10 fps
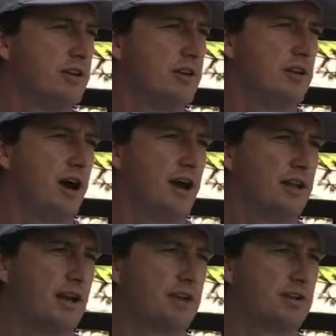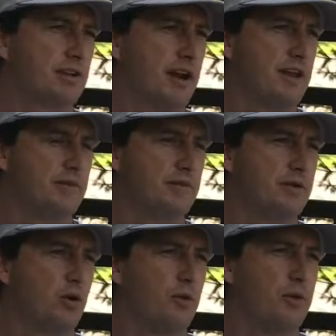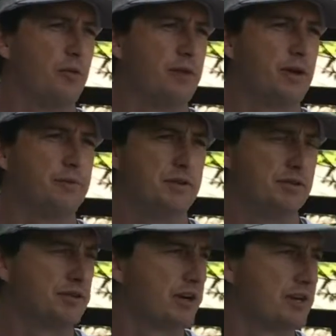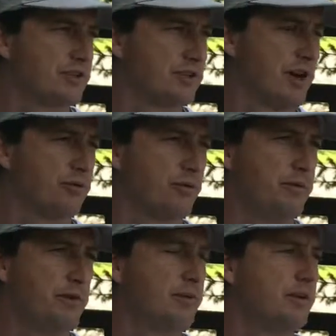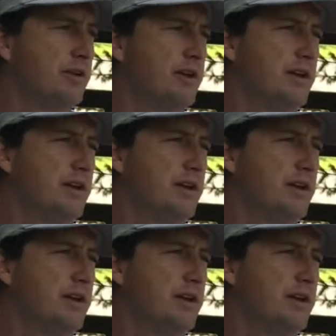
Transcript: Mm-hmm. I'd like to kind of o open up these discussion tiles where people